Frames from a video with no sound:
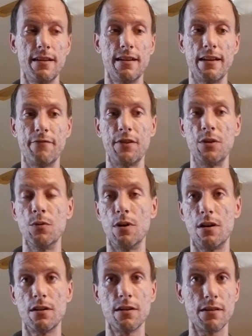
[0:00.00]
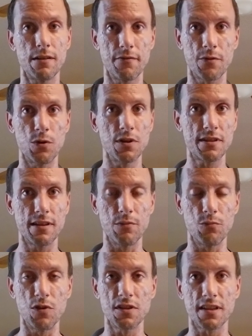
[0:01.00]
If you are, of course, that
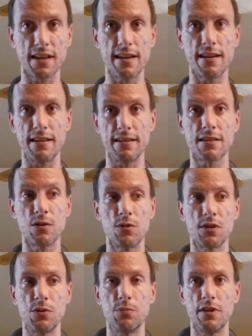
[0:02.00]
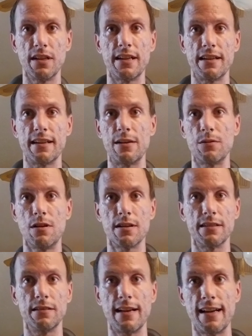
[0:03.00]
once again is going to play in how long
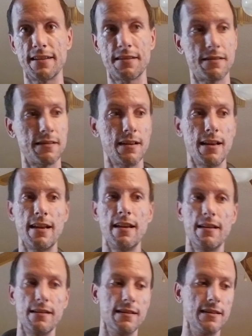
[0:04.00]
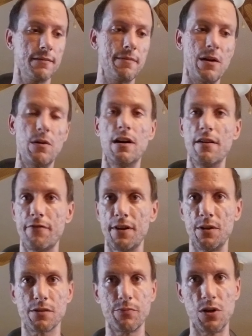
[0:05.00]
it lasts, how often
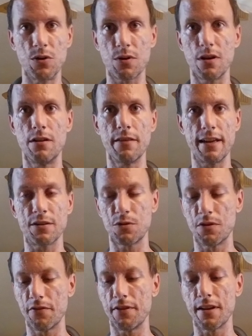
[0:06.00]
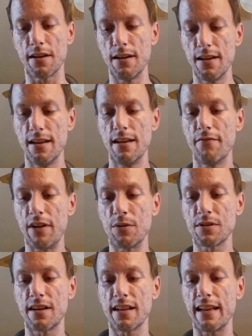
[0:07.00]
you smoke, all that sort of thing. If I was
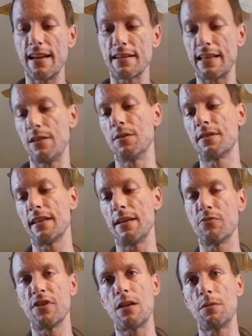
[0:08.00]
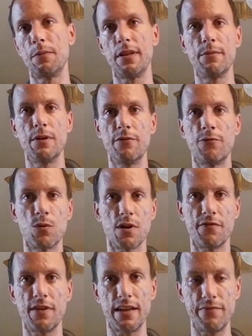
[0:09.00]
going to guess, I would say probably about 4 to
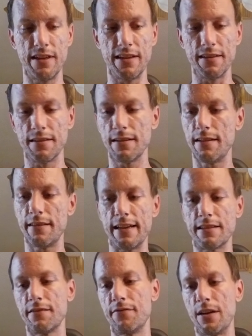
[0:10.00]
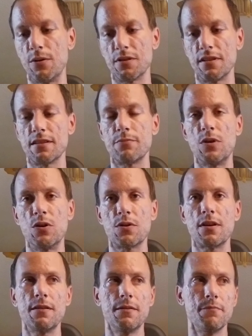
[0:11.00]
5 days. And that's if I was to smoke
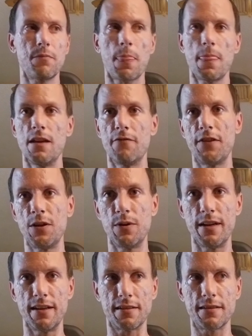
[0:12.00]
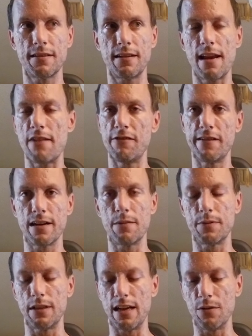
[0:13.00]
a few hits every
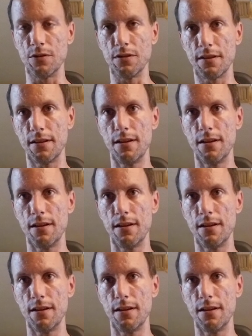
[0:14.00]
couple hours.